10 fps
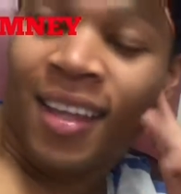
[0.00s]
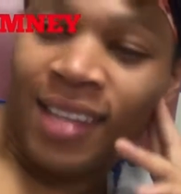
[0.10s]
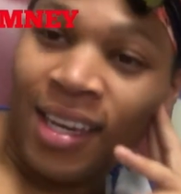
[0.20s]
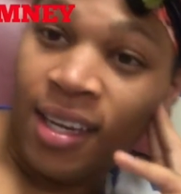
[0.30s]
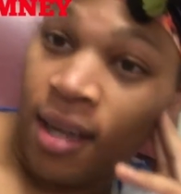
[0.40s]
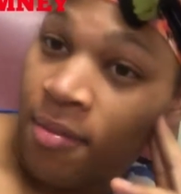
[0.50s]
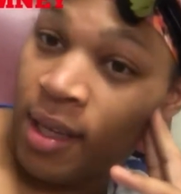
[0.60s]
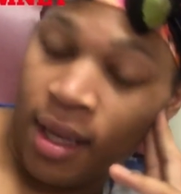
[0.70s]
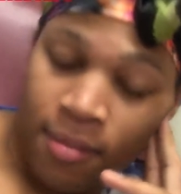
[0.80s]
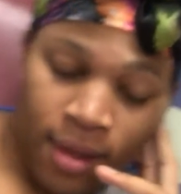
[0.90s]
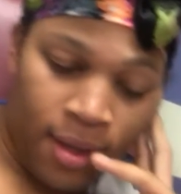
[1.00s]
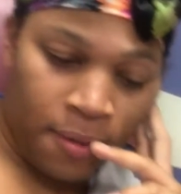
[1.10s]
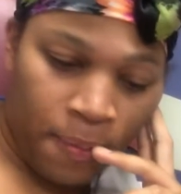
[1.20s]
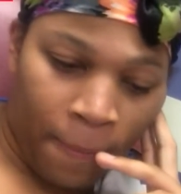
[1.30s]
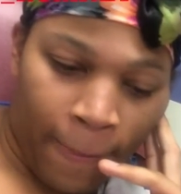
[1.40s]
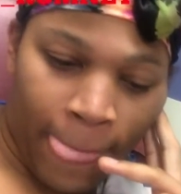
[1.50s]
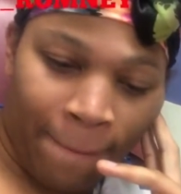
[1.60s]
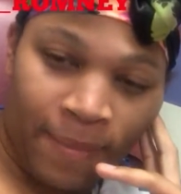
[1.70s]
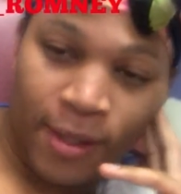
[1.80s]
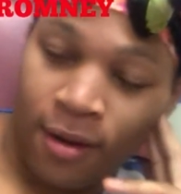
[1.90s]
They need to come and get me
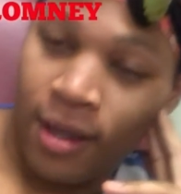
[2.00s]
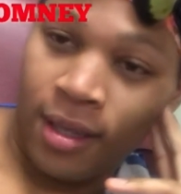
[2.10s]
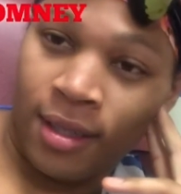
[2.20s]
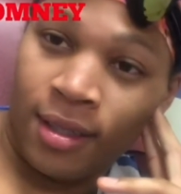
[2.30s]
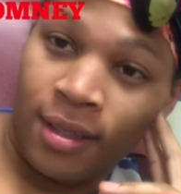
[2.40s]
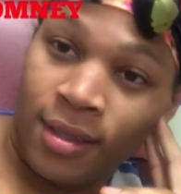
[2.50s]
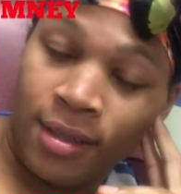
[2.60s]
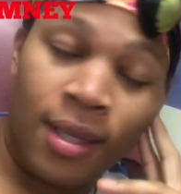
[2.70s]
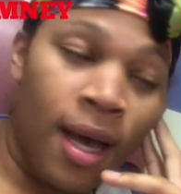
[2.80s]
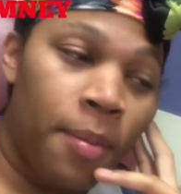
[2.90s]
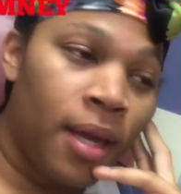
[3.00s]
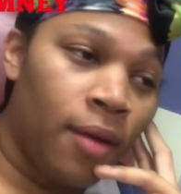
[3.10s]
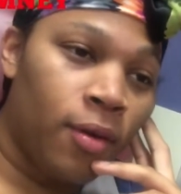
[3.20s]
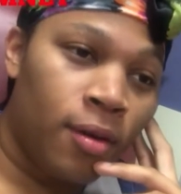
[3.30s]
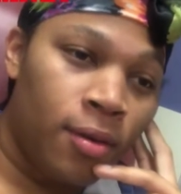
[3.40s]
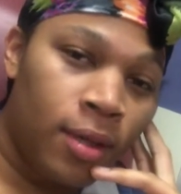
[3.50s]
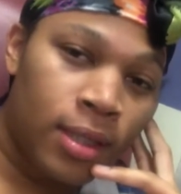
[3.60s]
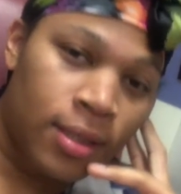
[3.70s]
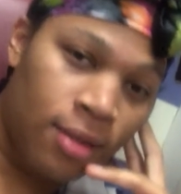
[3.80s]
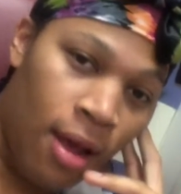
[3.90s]
so they can cut me up real
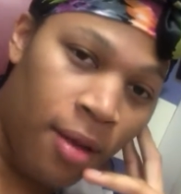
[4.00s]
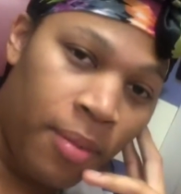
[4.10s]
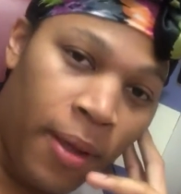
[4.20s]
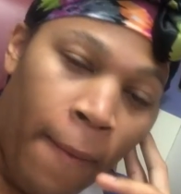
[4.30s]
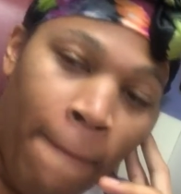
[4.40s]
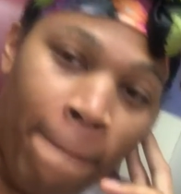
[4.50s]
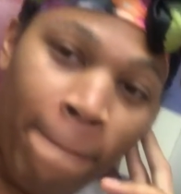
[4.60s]
quick so I can be.